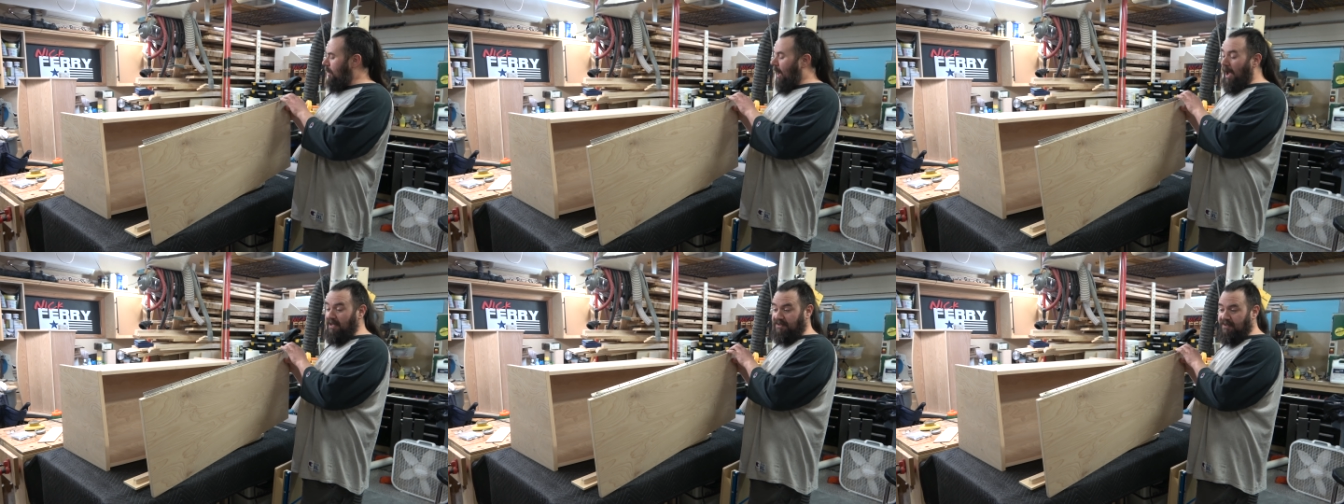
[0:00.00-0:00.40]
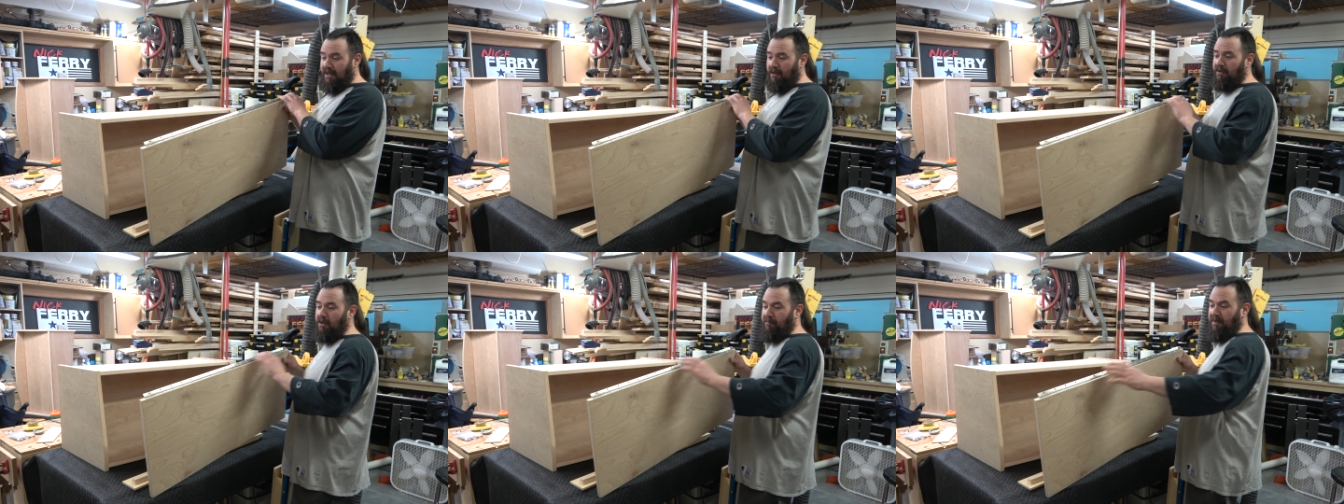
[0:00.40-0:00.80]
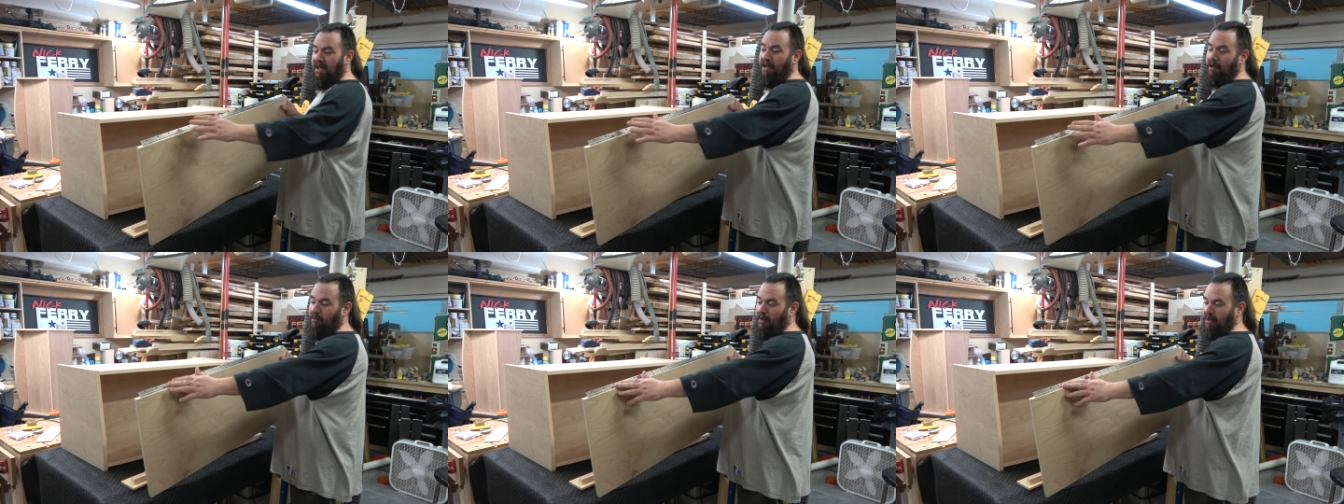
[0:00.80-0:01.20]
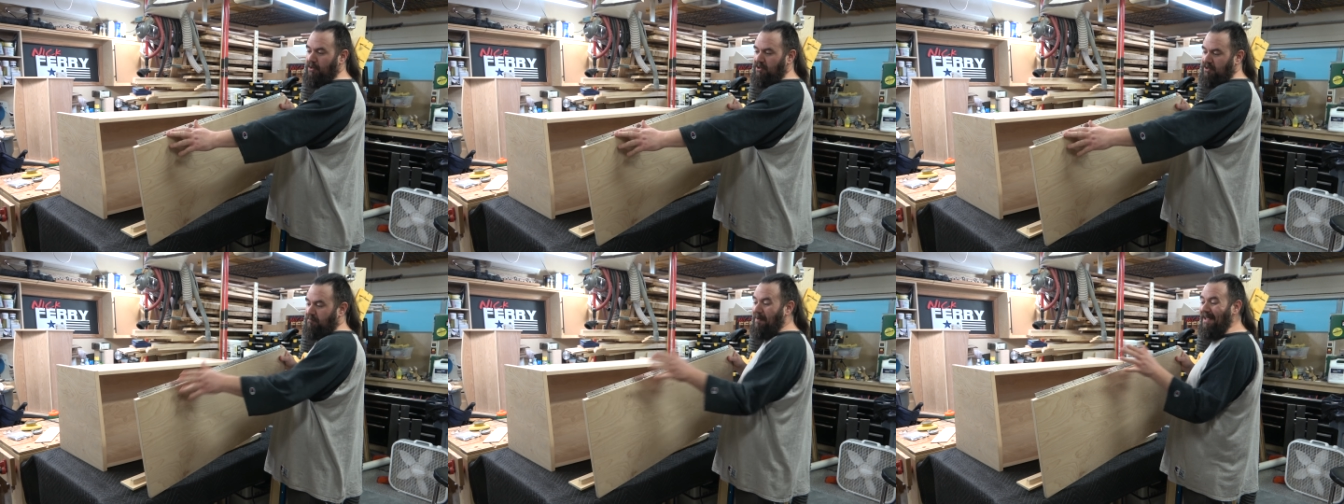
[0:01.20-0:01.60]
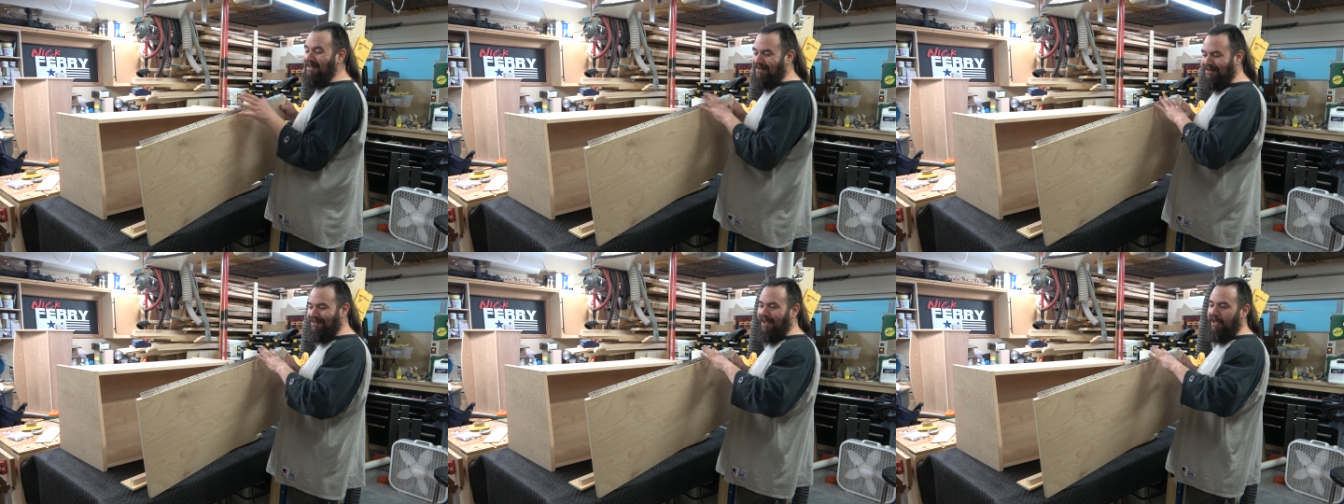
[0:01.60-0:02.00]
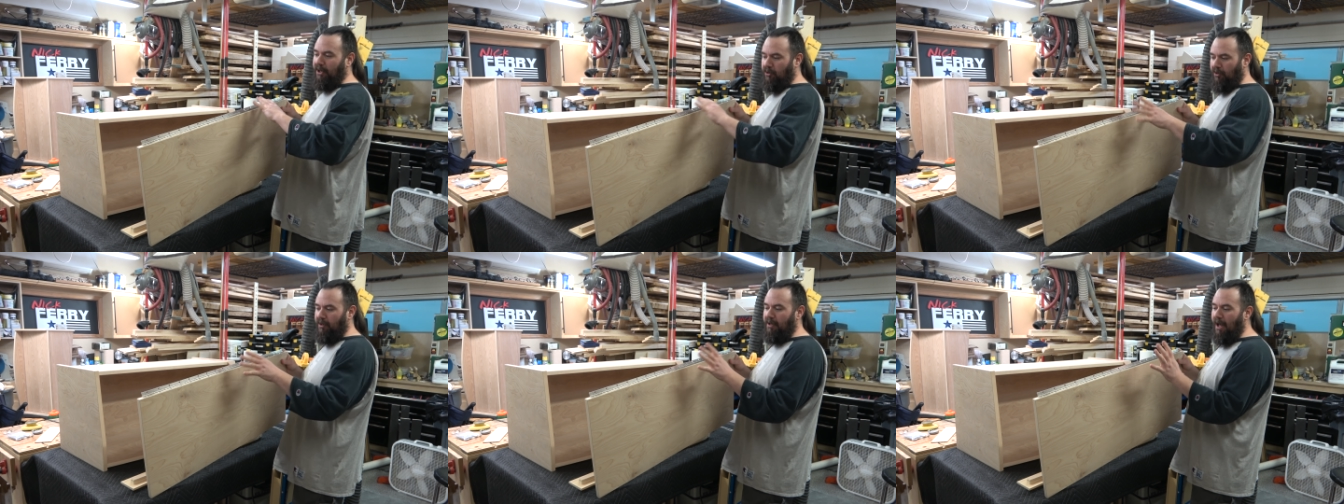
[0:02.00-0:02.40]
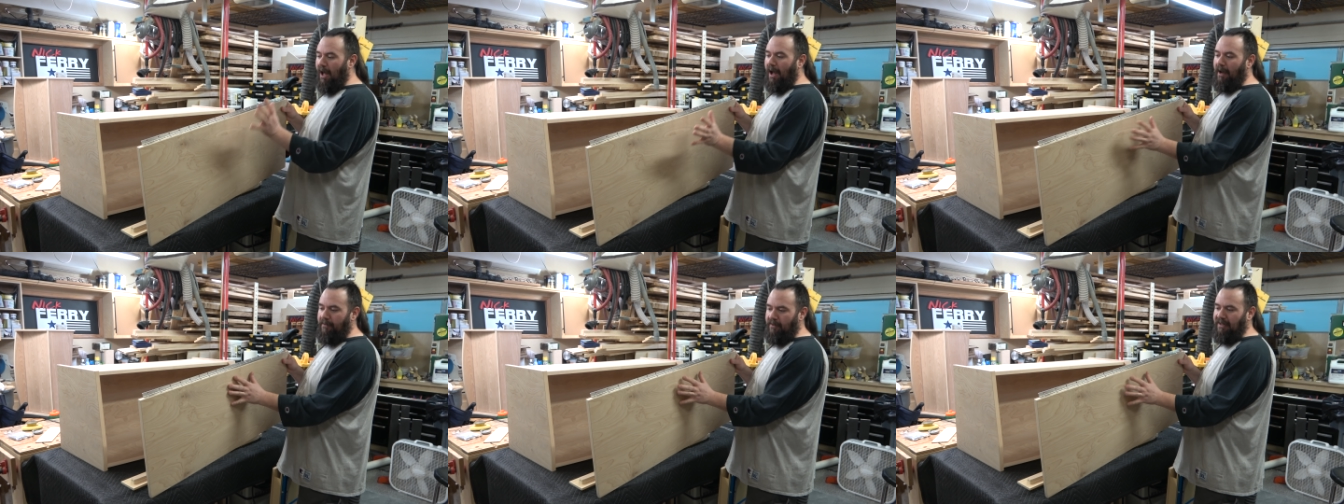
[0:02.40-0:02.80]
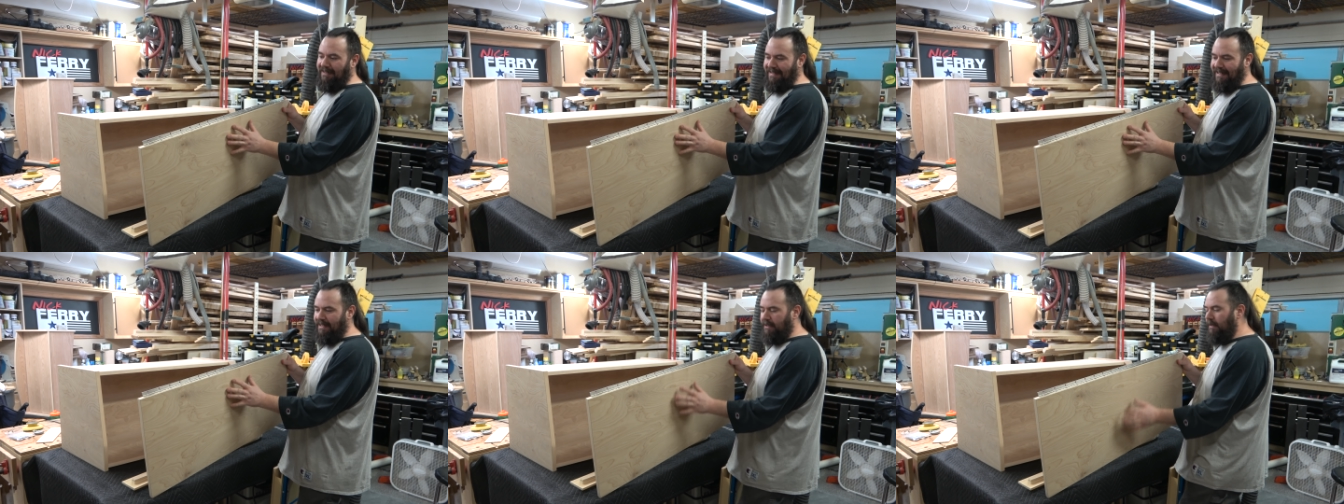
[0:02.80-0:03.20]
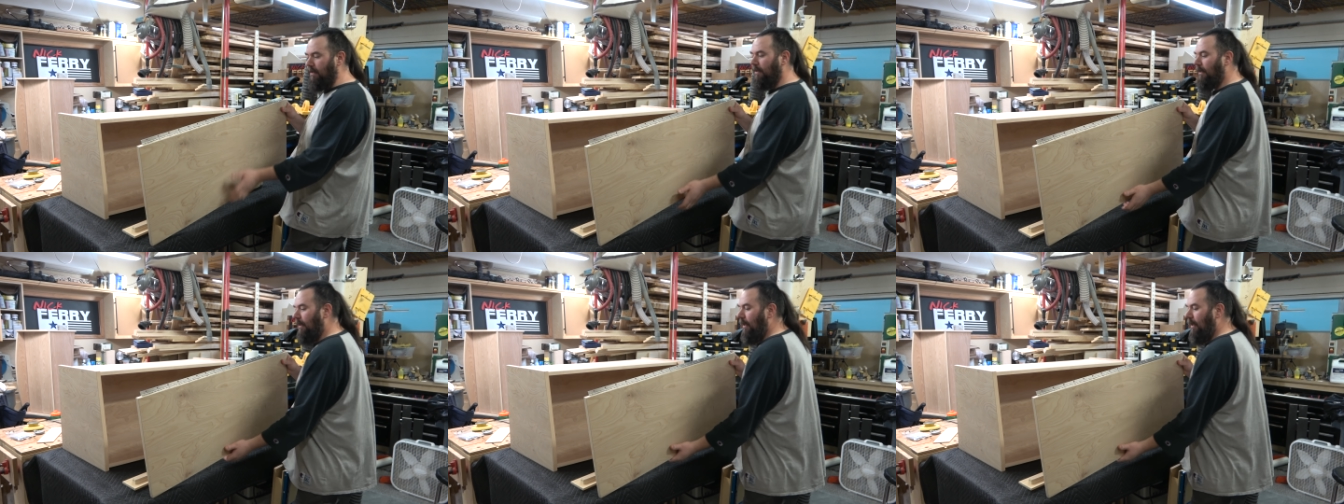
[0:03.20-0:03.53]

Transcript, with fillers: I centered the piano hinge as best as I could on the lid,